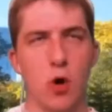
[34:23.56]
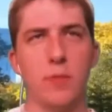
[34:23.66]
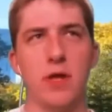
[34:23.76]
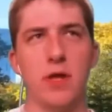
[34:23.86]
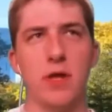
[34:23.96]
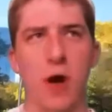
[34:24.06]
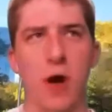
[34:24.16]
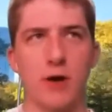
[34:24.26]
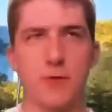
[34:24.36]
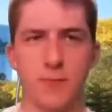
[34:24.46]
you get
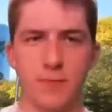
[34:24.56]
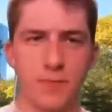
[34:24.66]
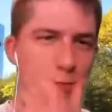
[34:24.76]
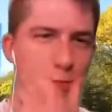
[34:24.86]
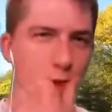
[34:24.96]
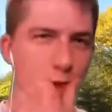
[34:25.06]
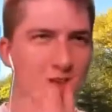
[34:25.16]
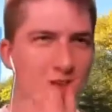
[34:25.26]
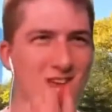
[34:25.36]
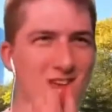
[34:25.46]
acquired.
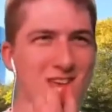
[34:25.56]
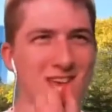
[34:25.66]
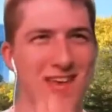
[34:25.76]
Oh, oh,